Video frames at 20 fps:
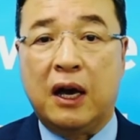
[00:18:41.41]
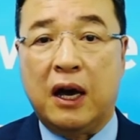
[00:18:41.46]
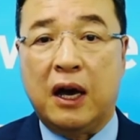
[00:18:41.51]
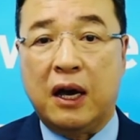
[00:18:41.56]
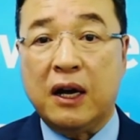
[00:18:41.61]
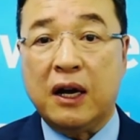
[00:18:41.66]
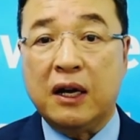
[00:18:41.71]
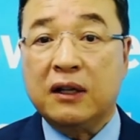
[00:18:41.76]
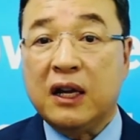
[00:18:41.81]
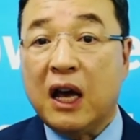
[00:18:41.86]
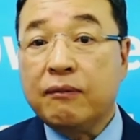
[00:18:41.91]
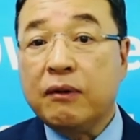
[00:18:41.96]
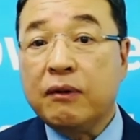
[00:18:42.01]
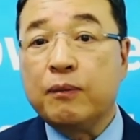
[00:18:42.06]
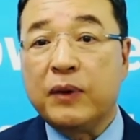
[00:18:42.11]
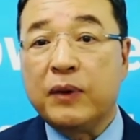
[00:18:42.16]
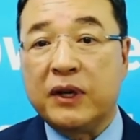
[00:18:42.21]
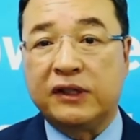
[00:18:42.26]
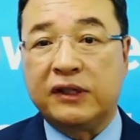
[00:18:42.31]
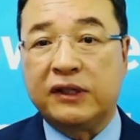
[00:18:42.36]
And I never
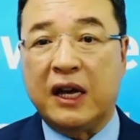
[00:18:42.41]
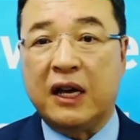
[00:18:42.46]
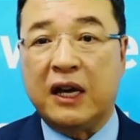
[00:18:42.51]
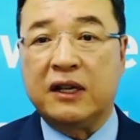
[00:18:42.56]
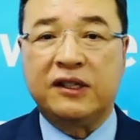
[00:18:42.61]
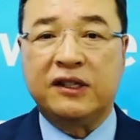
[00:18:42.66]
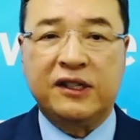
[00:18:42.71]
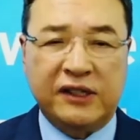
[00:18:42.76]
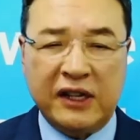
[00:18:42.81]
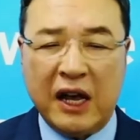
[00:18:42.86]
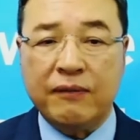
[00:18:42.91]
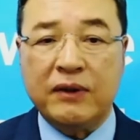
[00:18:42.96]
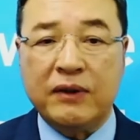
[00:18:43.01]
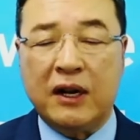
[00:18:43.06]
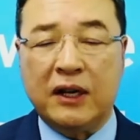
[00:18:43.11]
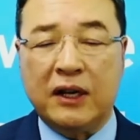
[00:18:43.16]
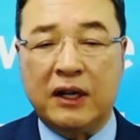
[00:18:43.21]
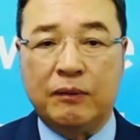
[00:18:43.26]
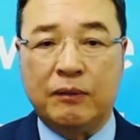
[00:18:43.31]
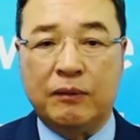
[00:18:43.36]
missed any
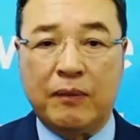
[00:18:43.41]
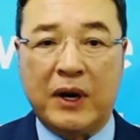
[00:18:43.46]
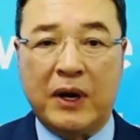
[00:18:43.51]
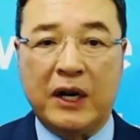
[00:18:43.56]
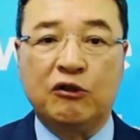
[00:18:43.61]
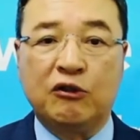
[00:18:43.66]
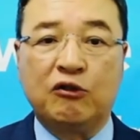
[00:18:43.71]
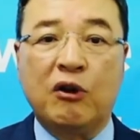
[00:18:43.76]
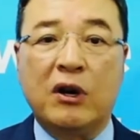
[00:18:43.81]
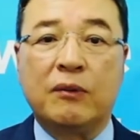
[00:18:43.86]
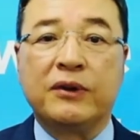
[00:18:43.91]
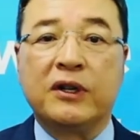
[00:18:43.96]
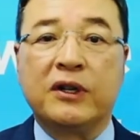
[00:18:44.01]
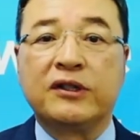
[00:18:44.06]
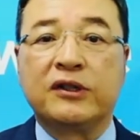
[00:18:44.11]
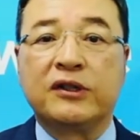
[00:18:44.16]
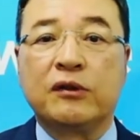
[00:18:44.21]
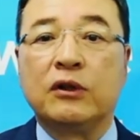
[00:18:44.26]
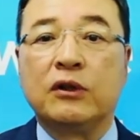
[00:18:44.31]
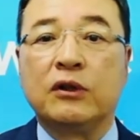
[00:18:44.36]
seminar. Even my twelve
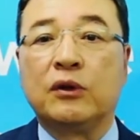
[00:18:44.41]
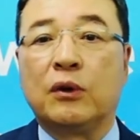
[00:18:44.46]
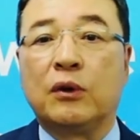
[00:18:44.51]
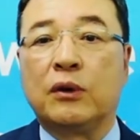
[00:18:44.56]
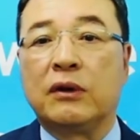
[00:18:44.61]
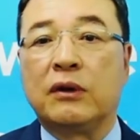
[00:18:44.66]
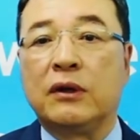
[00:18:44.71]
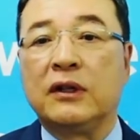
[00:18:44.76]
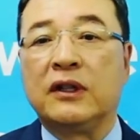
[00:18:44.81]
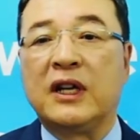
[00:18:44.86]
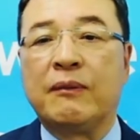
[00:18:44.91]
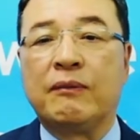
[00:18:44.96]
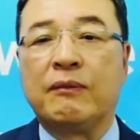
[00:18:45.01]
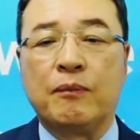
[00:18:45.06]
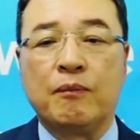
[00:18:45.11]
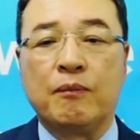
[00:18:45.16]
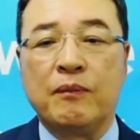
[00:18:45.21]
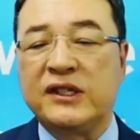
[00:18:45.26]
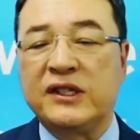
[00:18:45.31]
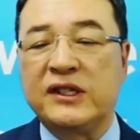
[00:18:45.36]
years old daughter never
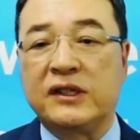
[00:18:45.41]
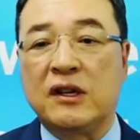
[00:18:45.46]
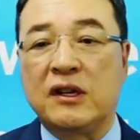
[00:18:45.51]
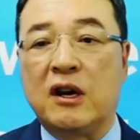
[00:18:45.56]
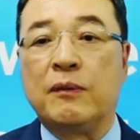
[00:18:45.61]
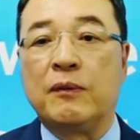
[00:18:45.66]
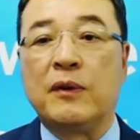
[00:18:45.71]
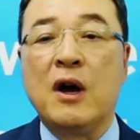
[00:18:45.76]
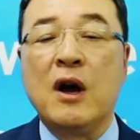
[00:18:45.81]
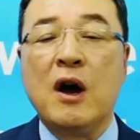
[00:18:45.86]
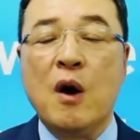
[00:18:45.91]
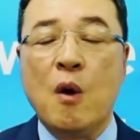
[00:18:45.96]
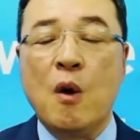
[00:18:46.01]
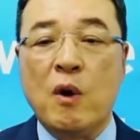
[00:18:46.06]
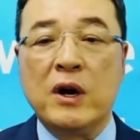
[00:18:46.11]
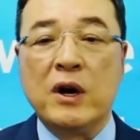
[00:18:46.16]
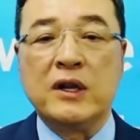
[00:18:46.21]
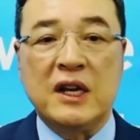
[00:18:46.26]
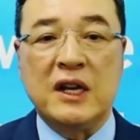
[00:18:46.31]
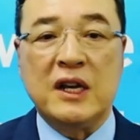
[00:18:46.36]
missed a
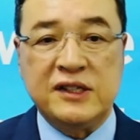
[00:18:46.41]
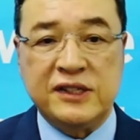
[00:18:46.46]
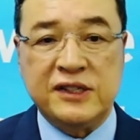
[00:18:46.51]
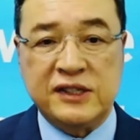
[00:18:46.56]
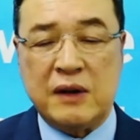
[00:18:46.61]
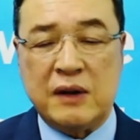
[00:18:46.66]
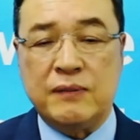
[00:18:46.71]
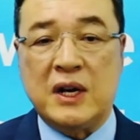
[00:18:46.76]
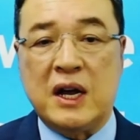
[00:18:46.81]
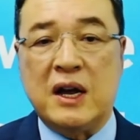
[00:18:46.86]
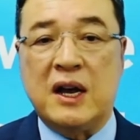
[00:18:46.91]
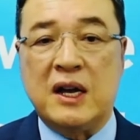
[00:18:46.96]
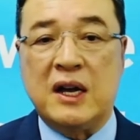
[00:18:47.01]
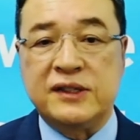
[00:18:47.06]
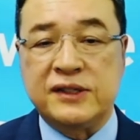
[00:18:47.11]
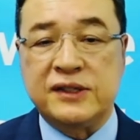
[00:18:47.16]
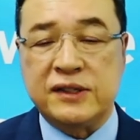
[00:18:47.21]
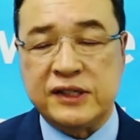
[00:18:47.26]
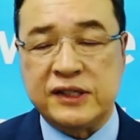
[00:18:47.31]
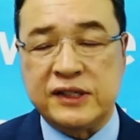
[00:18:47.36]
one day seminar and
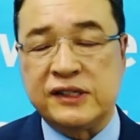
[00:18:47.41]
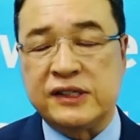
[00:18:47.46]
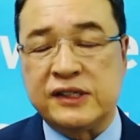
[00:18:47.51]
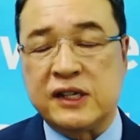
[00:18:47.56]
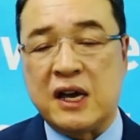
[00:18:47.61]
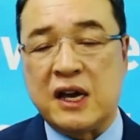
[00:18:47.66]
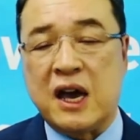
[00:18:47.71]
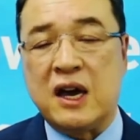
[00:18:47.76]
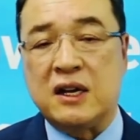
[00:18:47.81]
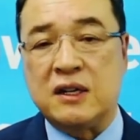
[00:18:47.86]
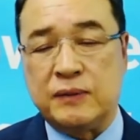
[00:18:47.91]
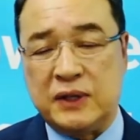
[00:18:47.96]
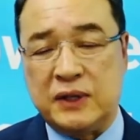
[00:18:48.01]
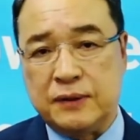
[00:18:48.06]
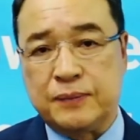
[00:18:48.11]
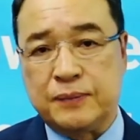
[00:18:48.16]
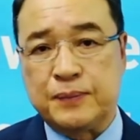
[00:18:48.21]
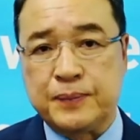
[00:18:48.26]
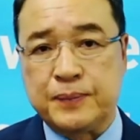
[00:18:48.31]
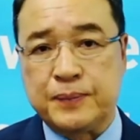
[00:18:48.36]
Success Academy.